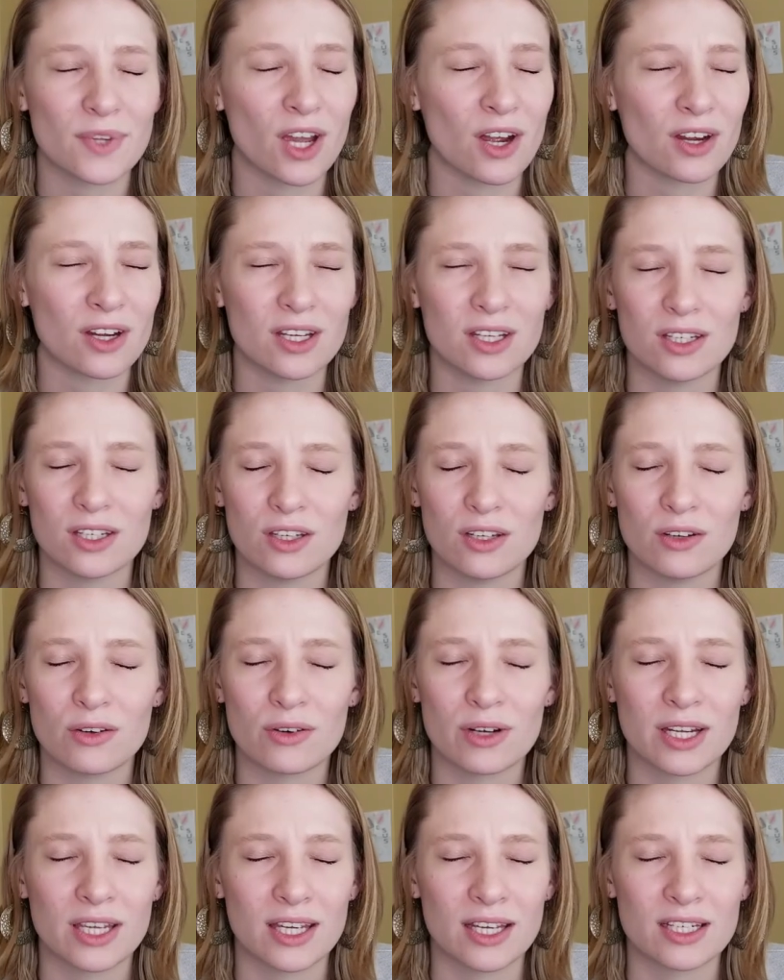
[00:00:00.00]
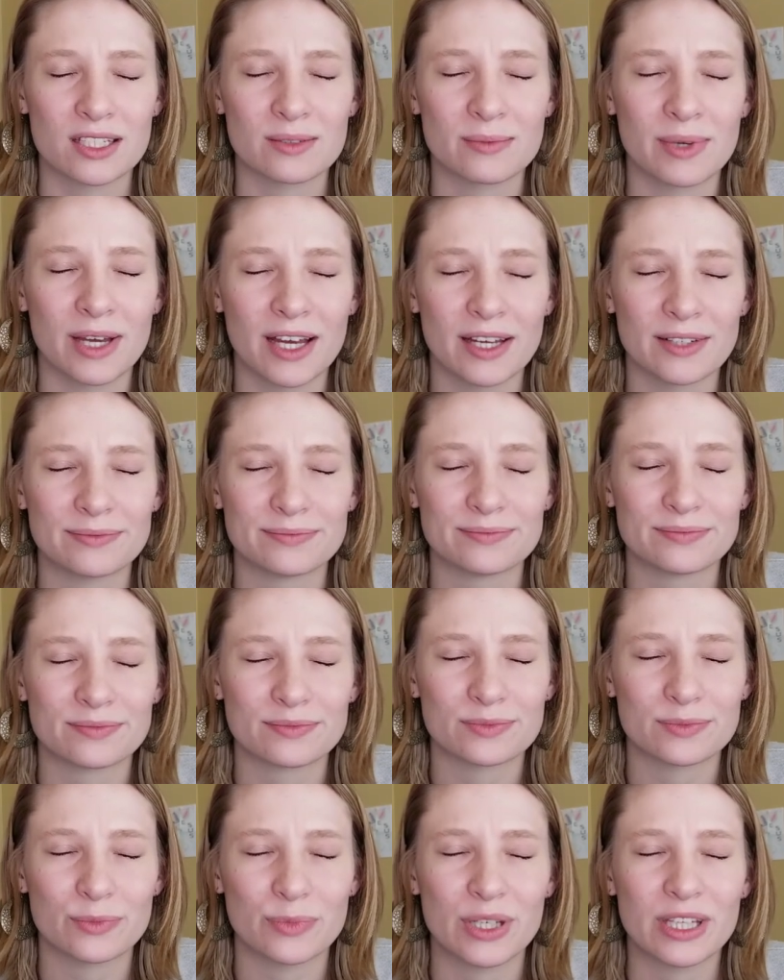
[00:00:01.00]
are in your kingdom, God.
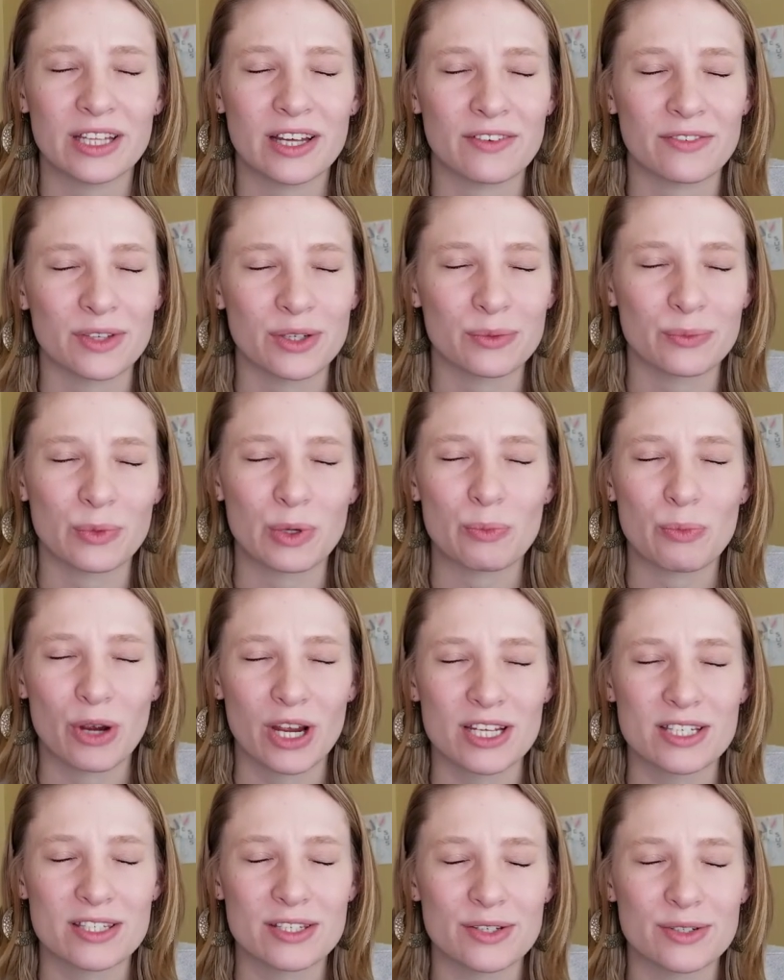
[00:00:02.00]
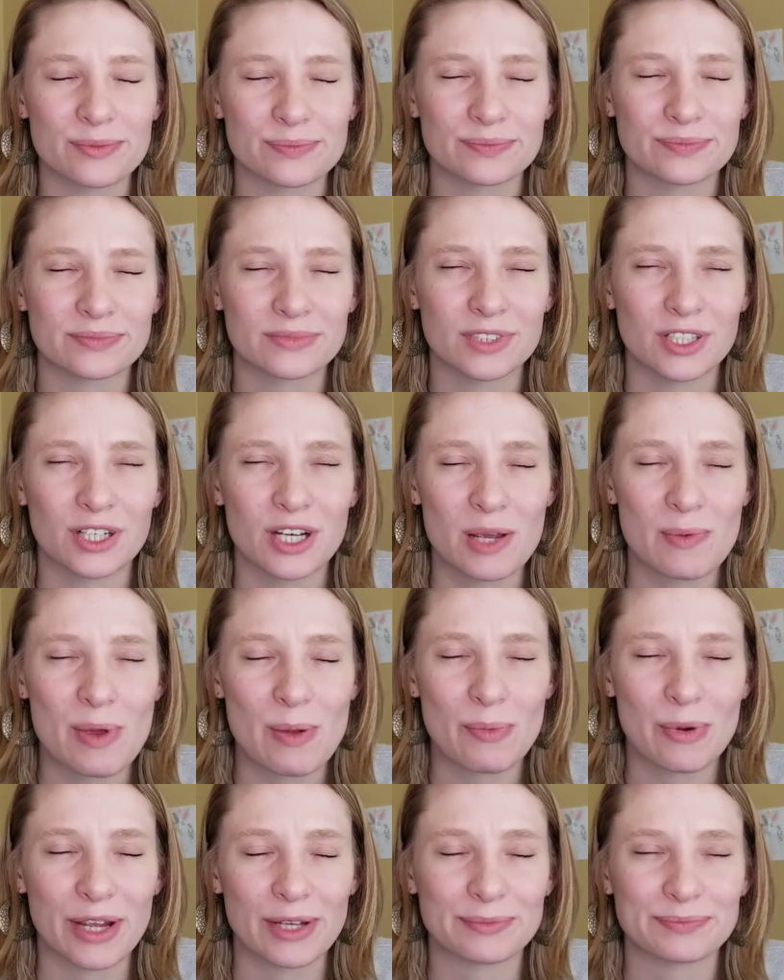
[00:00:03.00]
We love you and we praise you. In your name I
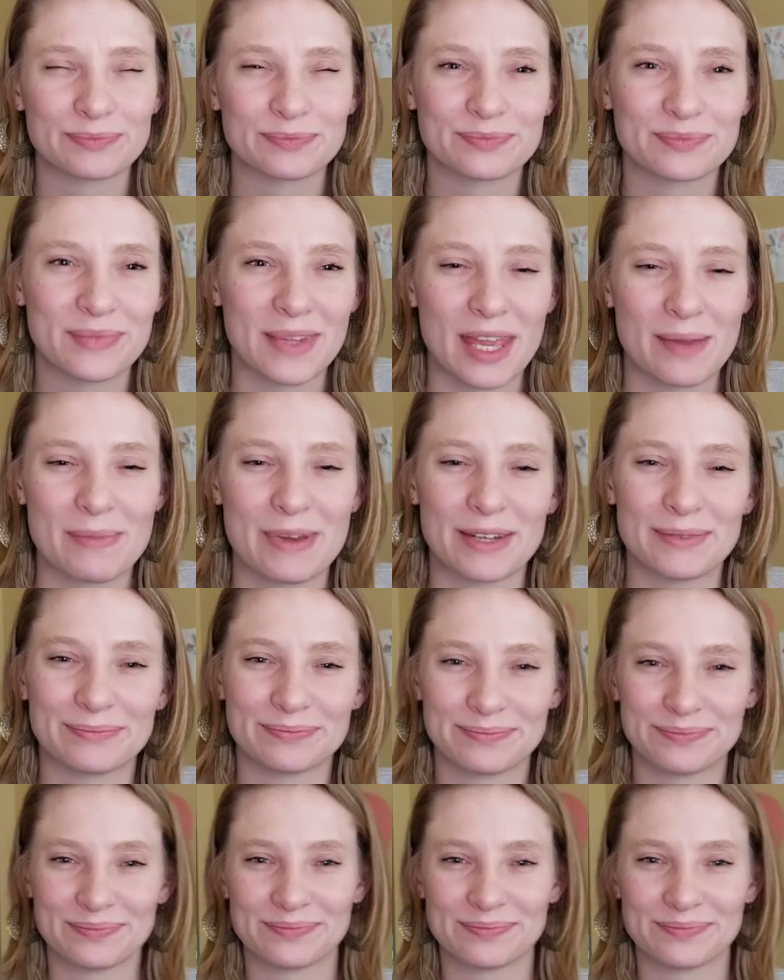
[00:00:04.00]
pray. Amen.